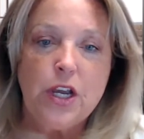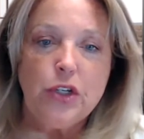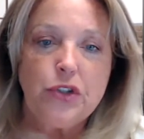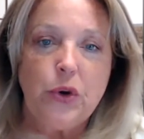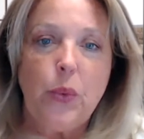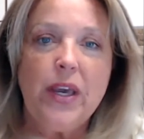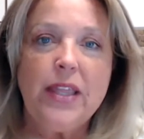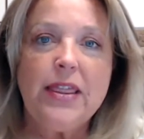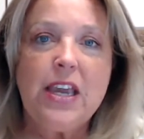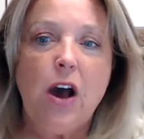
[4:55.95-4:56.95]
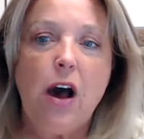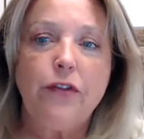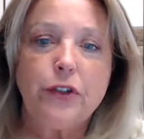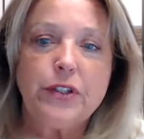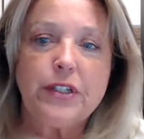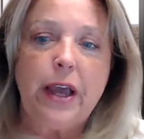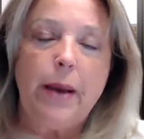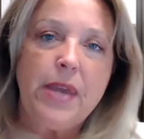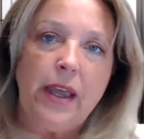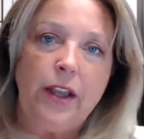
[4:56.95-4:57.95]
So when the offers
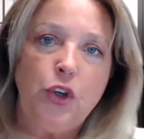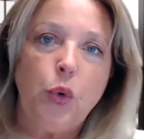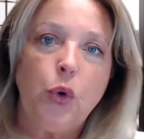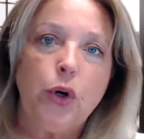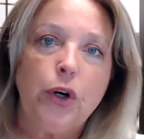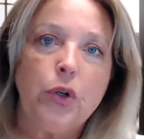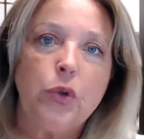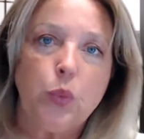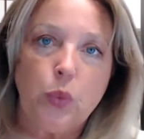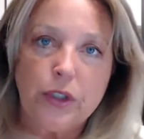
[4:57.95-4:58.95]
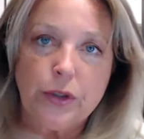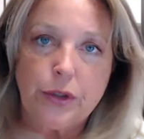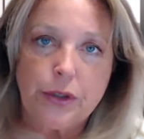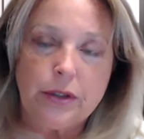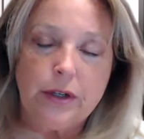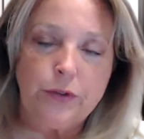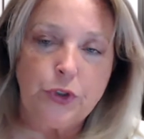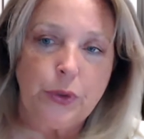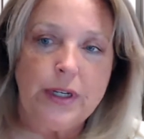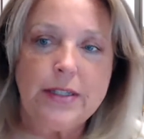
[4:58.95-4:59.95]
come in, your realtor of
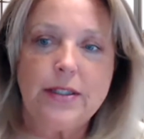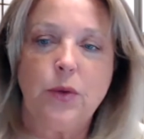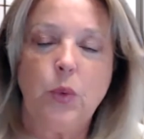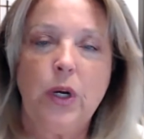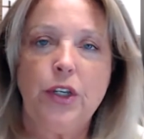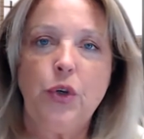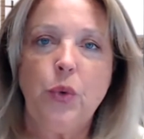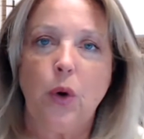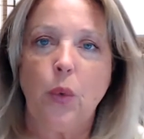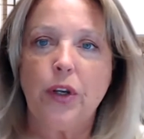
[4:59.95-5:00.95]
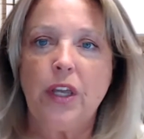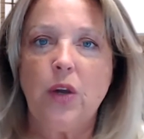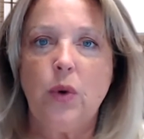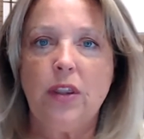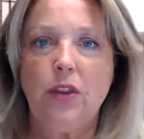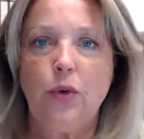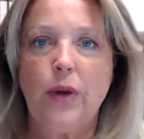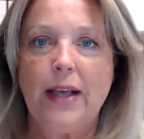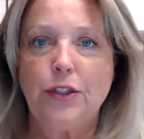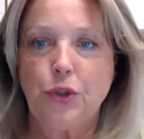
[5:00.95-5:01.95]
choice, the one you are working with who
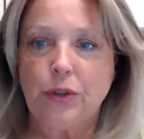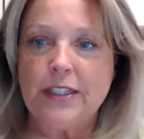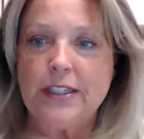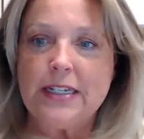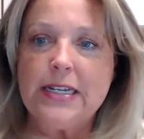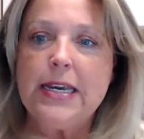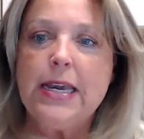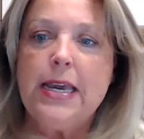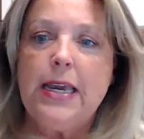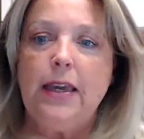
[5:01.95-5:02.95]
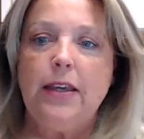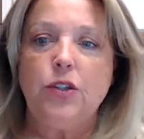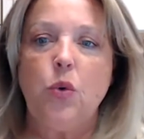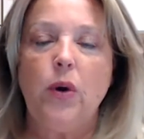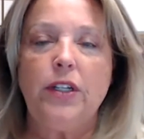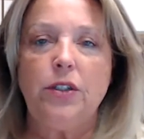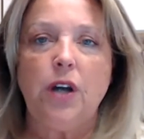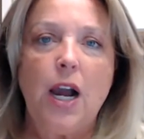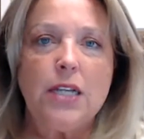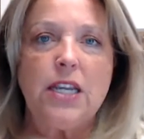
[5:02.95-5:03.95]
has your listing, is going to
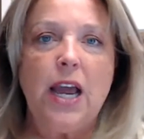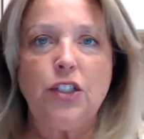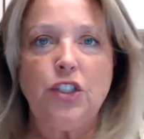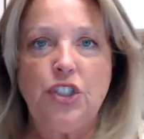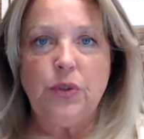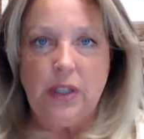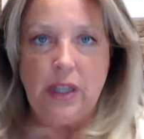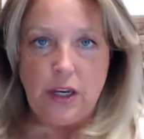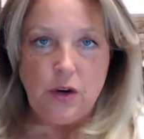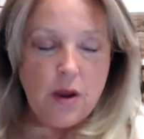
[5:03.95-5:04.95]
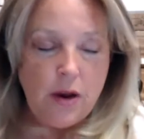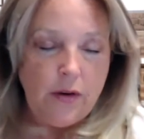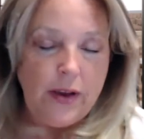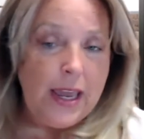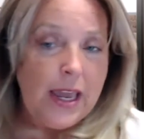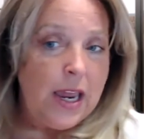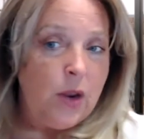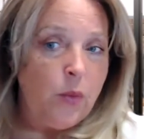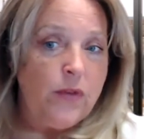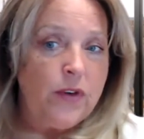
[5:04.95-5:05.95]
contact and let you know, hey,
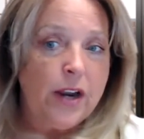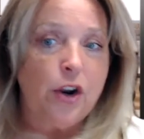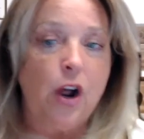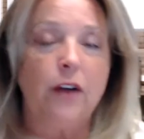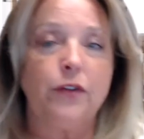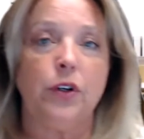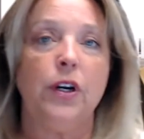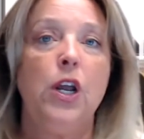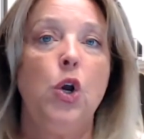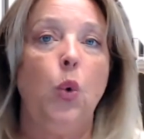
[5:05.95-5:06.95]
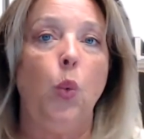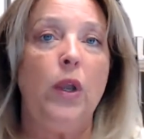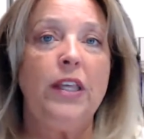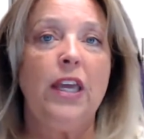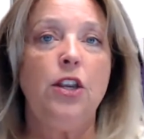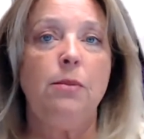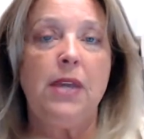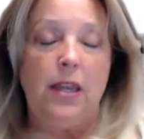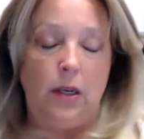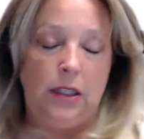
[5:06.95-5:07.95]
we've got an offer. When can you
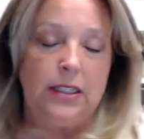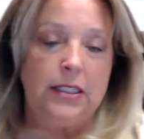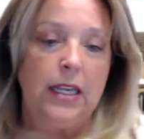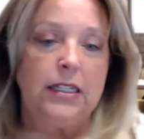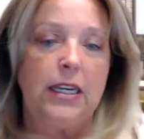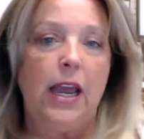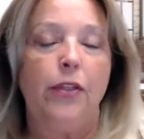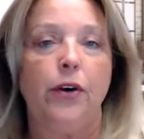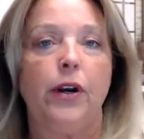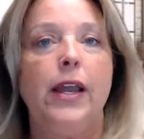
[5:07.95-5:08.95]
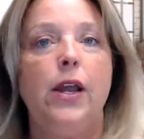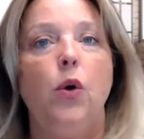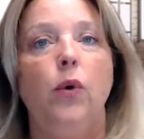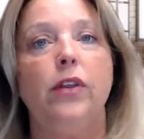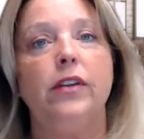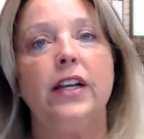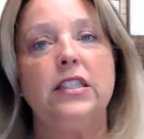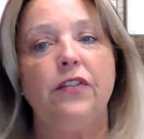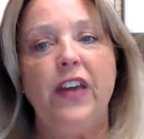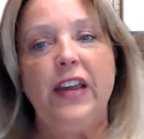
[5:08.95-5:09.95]
meet? Let's get together. Whether that's
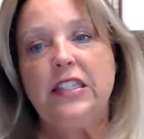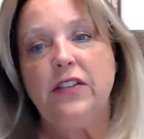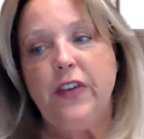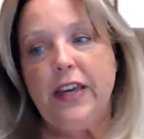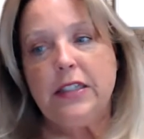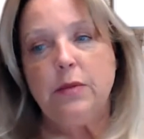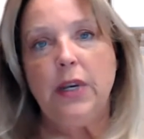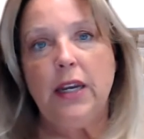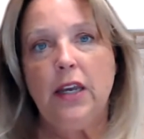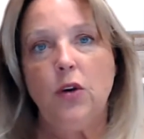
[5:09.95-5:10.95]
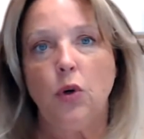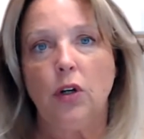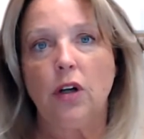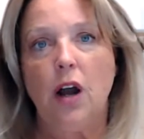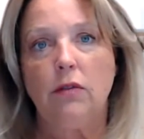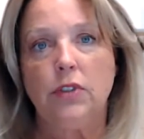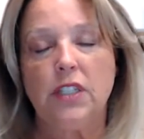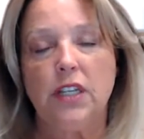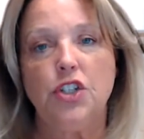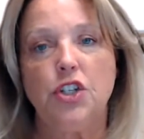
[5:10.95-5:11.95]
a face-to-face meeting or a
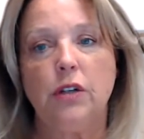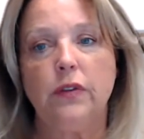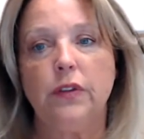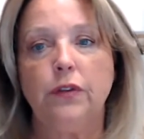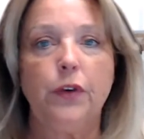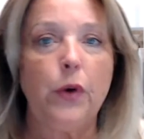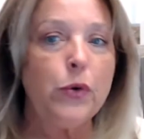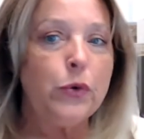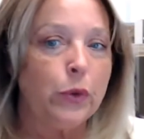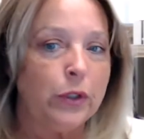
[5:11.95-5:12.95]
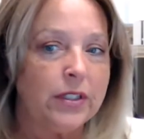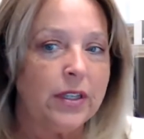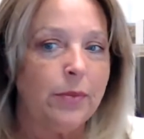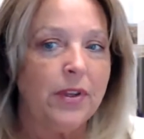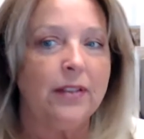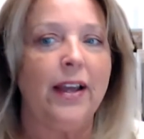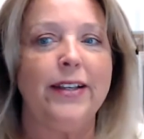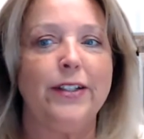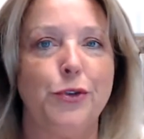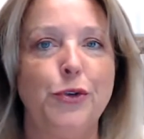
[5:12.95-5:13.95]
conversation over the phone or something like
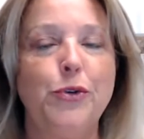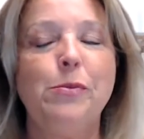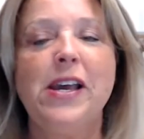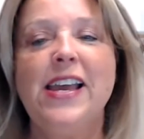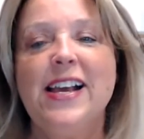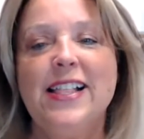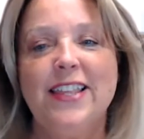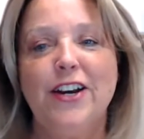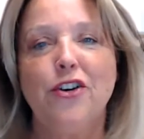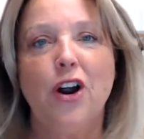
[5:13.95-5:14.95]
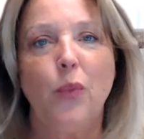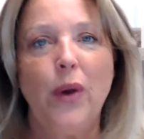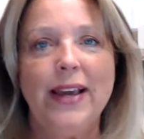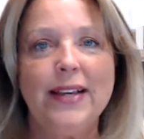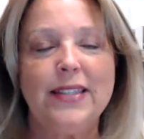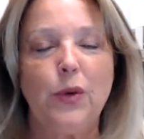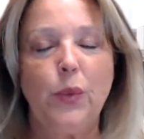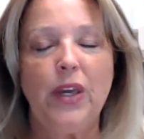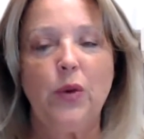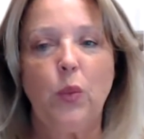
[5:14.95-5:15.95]
Zoom, there are ways that
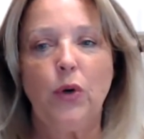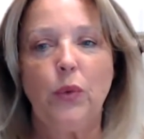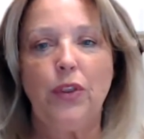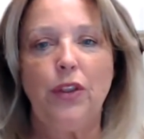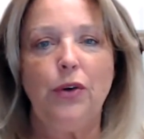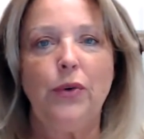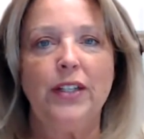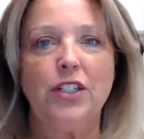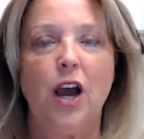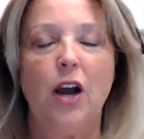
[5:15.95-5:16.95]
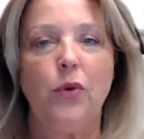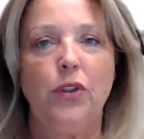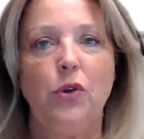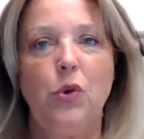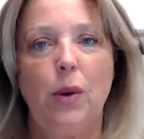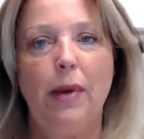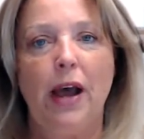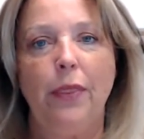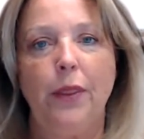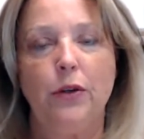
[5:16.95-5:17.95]
we can work with you and talk with you
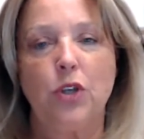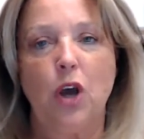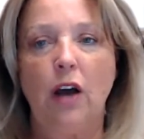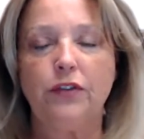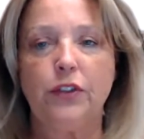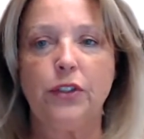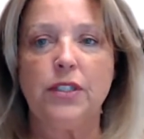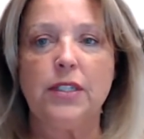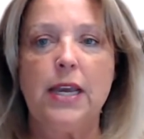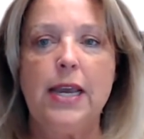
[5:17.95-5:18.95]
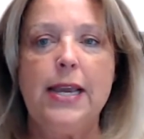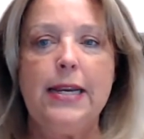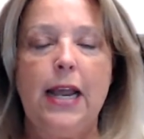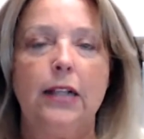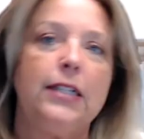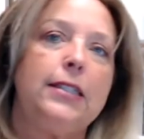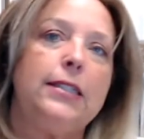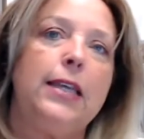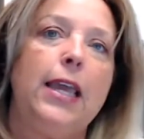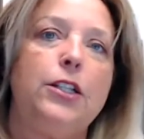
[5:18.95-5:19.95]
about those offers. Now
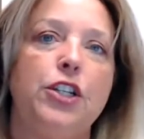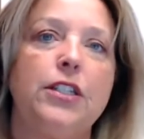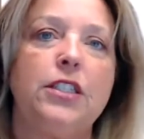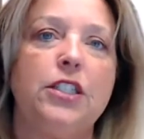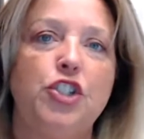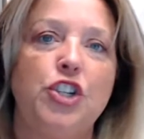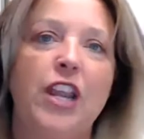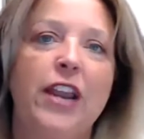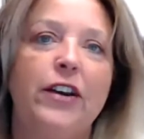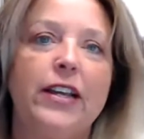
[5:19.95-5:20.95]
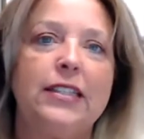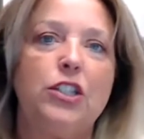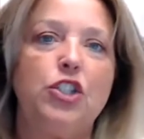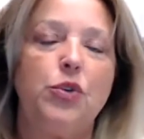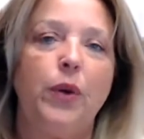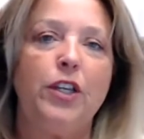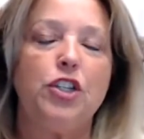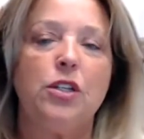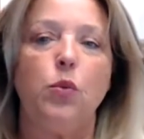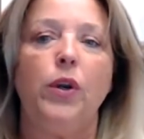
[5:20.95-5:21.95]
let's take just a generic
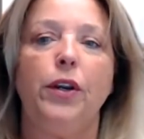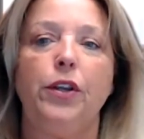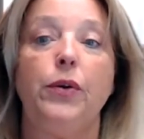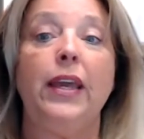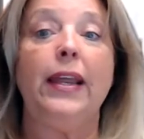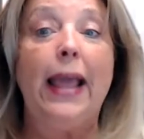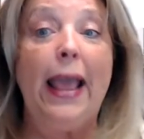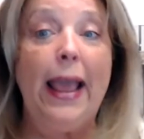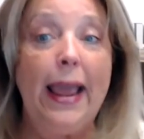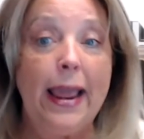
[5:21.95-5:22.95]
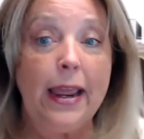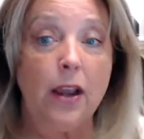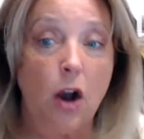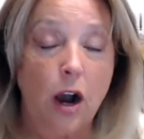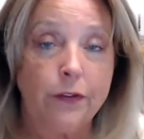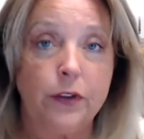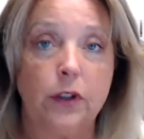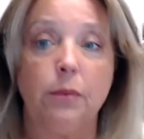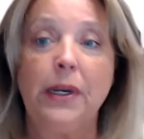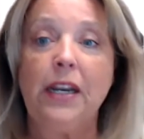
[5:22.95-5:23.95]
situation where you get a
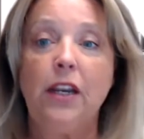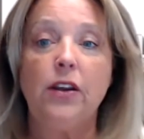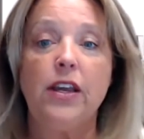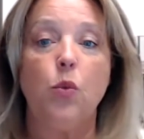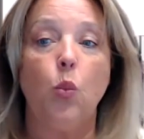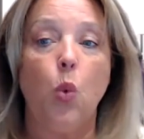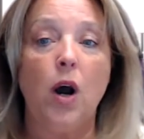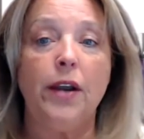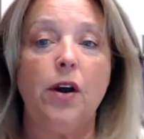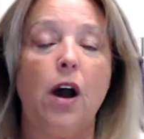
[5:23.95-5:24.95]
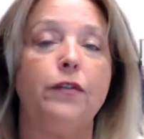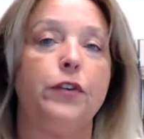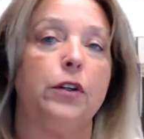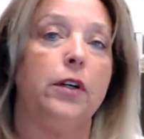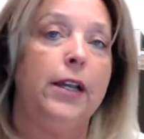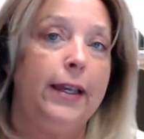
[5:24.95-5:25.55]
offer, meaning you get one offer.